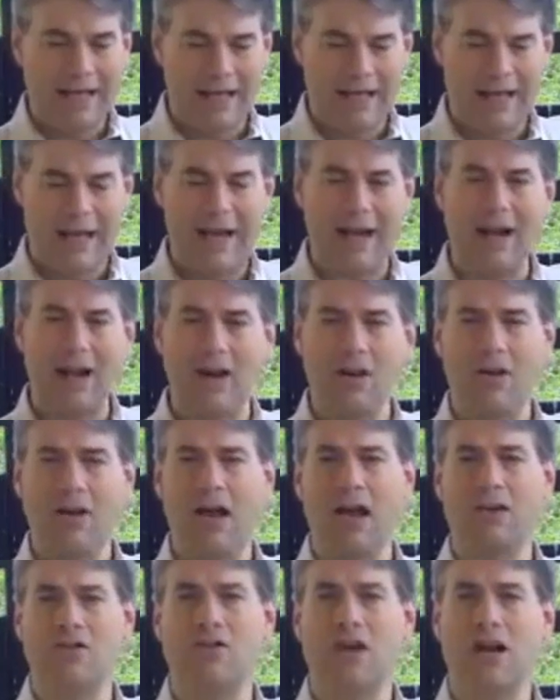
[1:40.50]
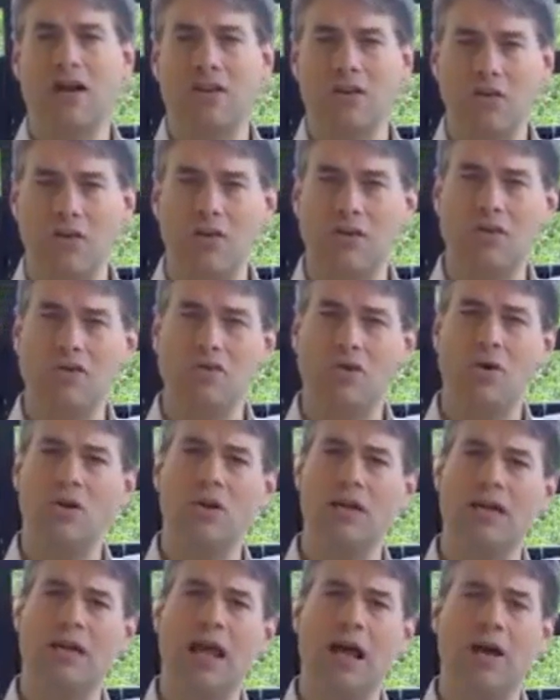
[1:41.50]
Get it under contract, you
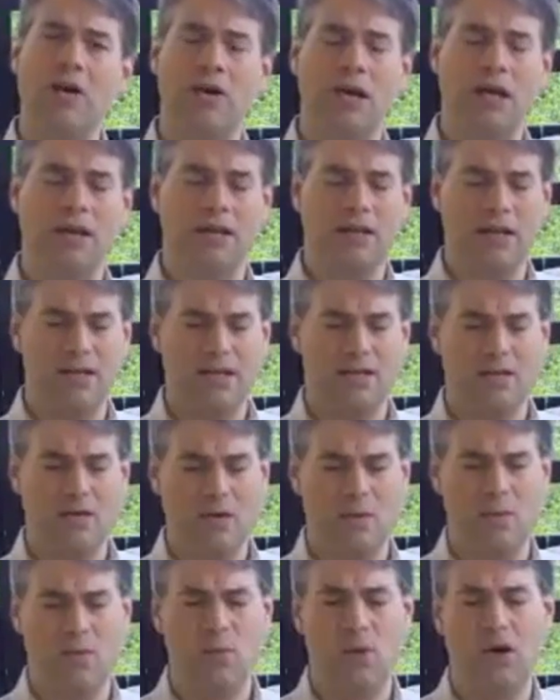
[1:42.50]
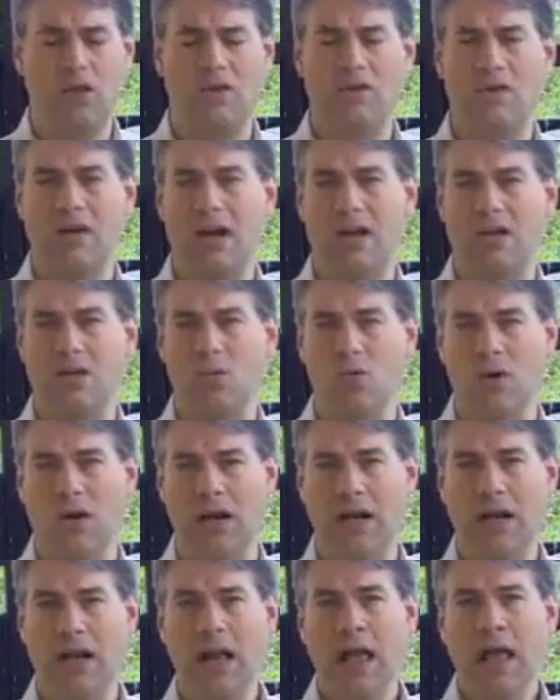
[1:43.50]
control it now, and can determine whether or not you
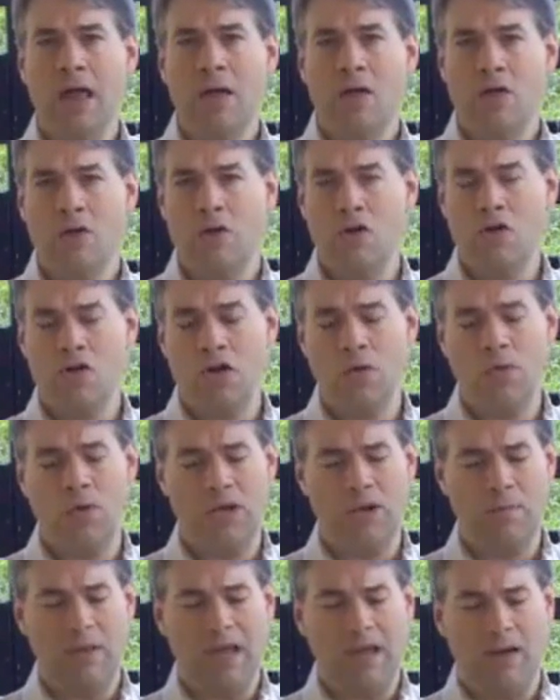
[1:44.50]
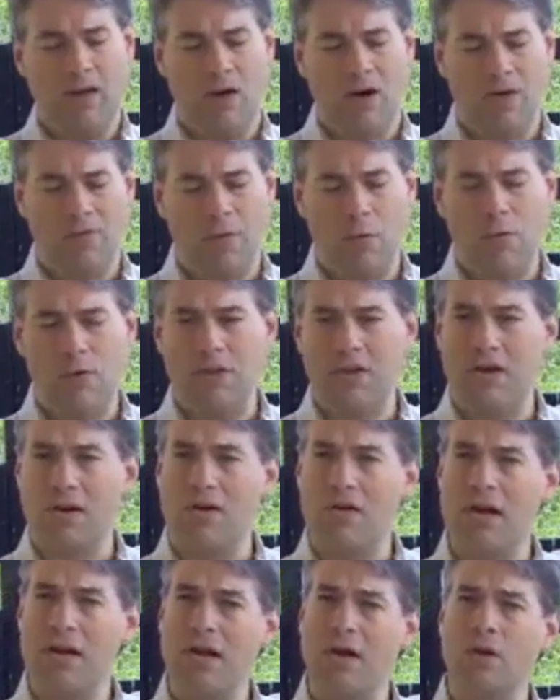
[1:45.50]
want it. Usually when you make an offer with an
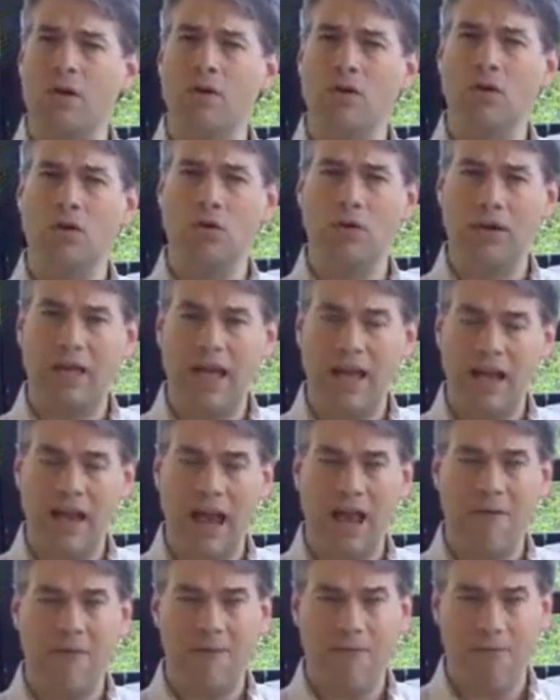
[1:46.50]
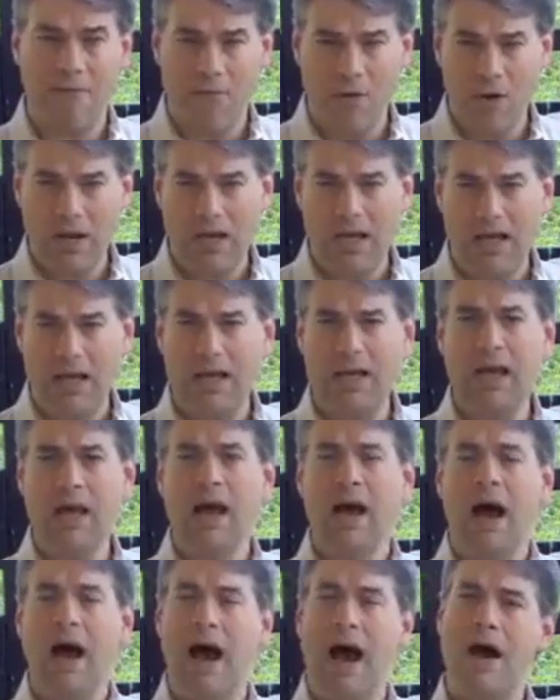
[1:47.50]
REO, you'll get a free
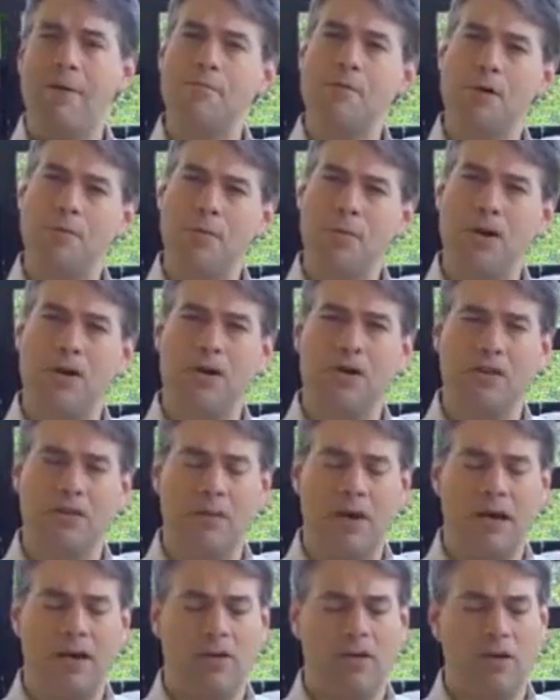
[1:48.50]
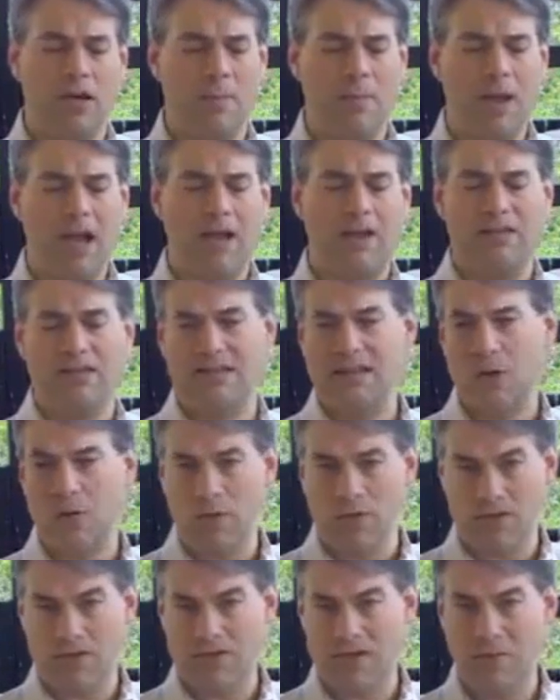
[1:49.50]
option period. The bank will come back and say,
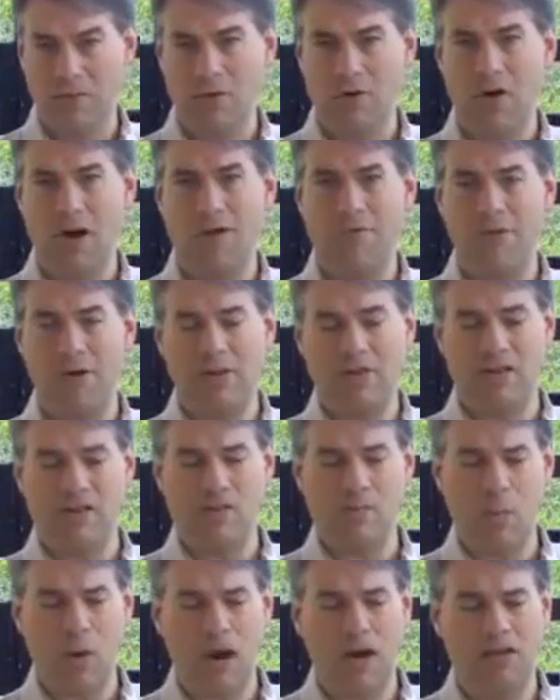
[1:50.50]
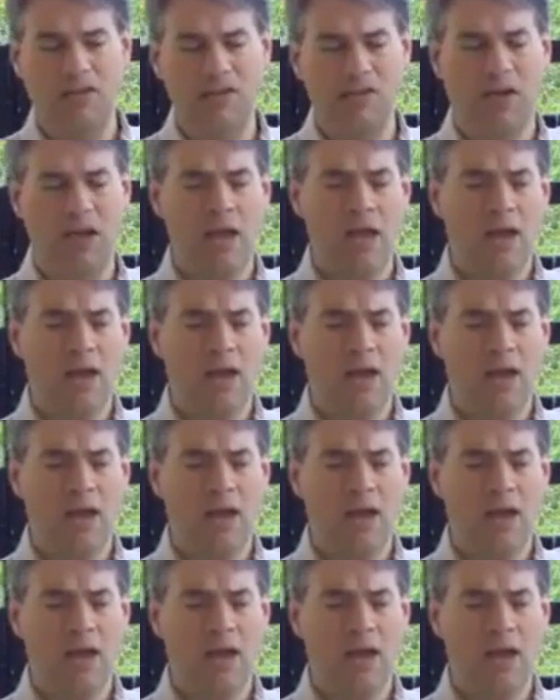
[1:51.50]
we'll accept your offer at this price,